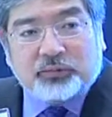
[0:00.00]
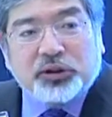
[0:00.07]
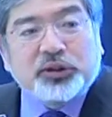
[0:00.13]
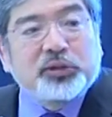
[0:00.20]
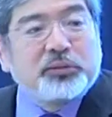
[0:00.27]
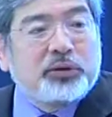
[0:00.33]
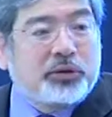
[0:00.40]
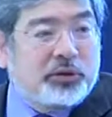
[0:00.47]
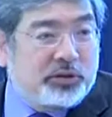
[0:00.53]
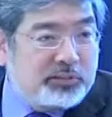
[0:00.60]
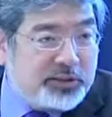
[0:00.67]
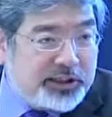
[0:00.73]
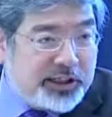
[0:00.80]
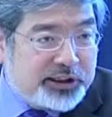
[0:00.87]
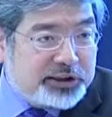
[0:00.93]
whistleblower
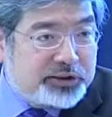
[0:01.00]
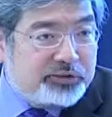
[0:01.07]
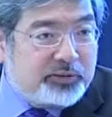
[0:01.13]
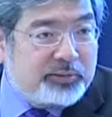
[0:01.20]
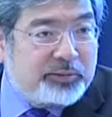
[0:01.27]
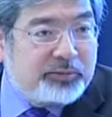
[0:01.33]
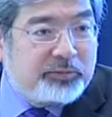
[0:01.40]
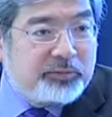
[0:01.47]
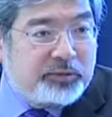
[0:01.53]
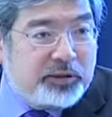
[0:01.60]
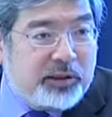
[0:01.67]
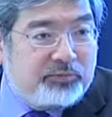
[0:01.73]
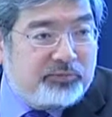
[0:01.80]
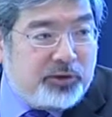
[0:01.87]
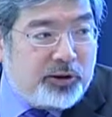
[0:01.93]
protections for people who
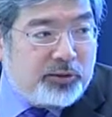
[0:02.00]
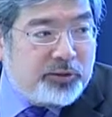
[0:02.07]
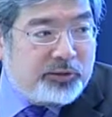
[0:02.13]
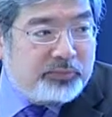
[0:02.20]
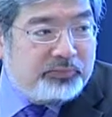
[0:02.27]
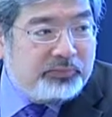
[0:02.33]
come forward.